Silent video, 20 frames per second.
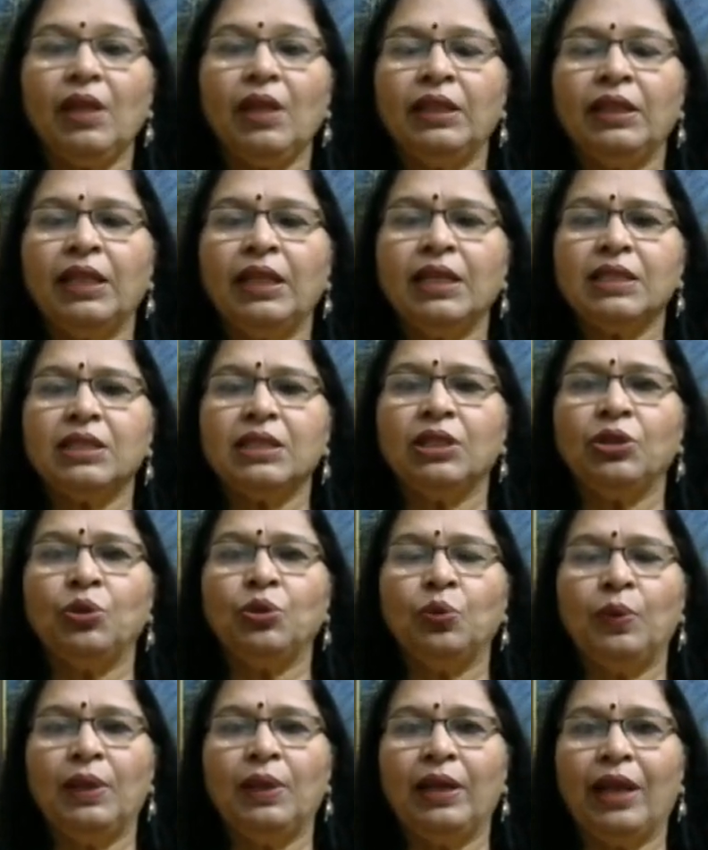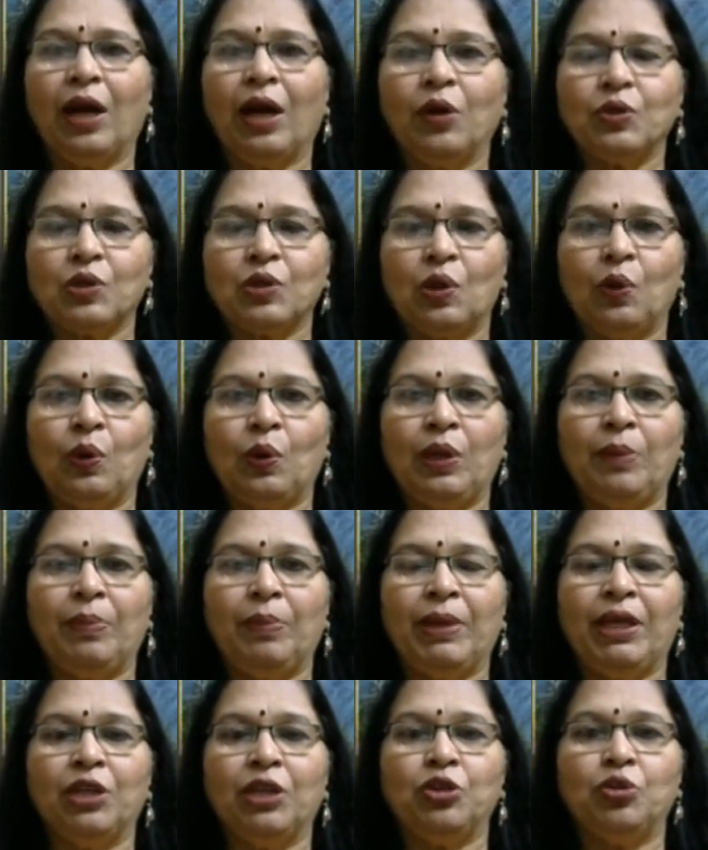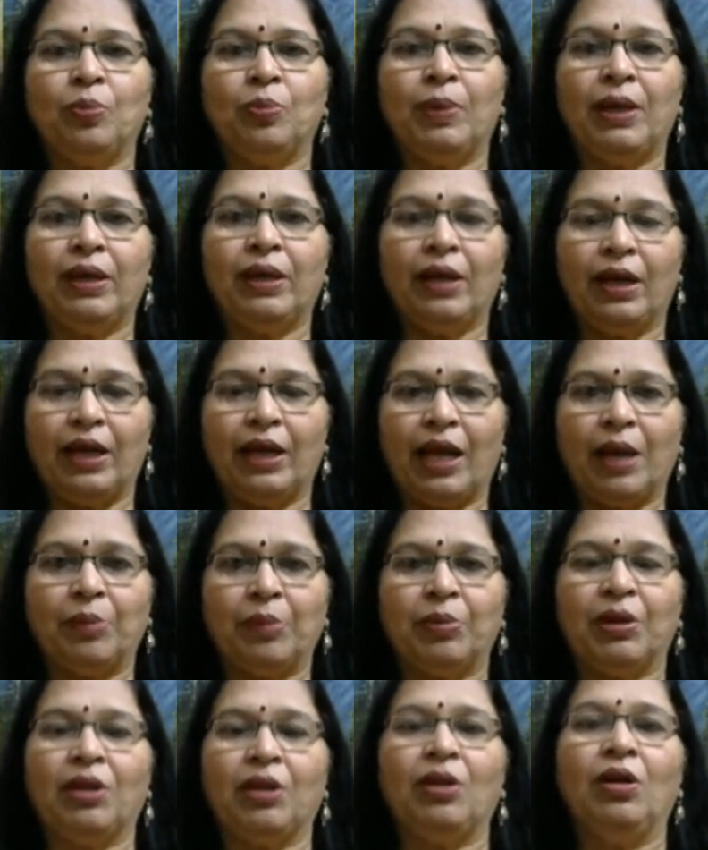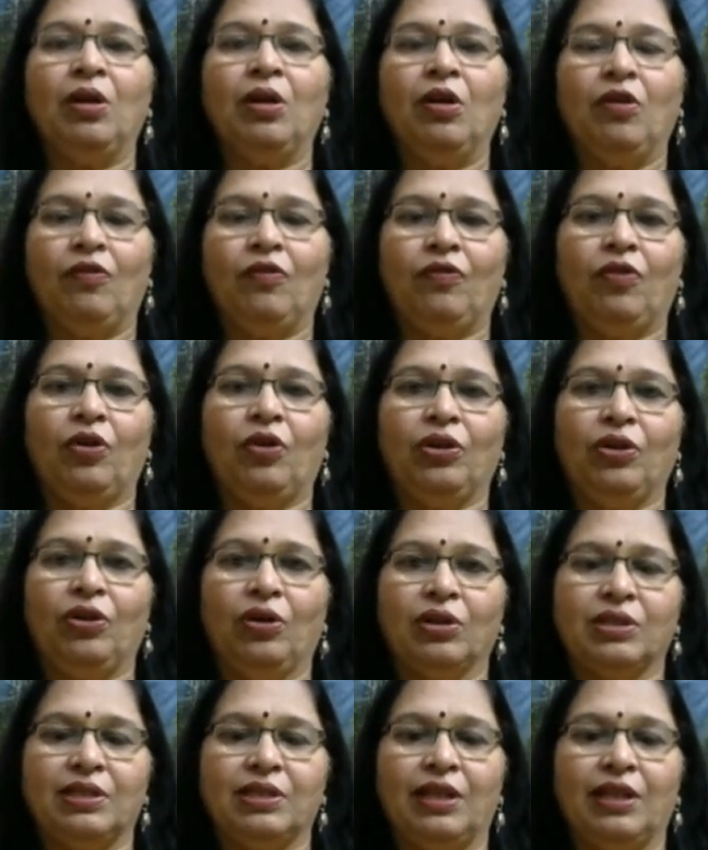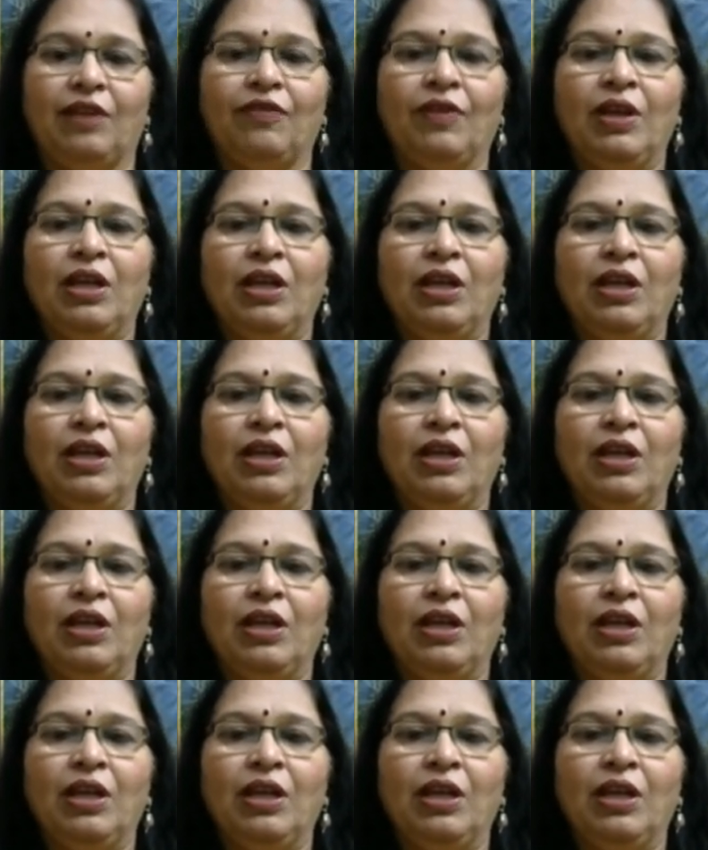Thus, you will now slowly begin to build a library for yourself.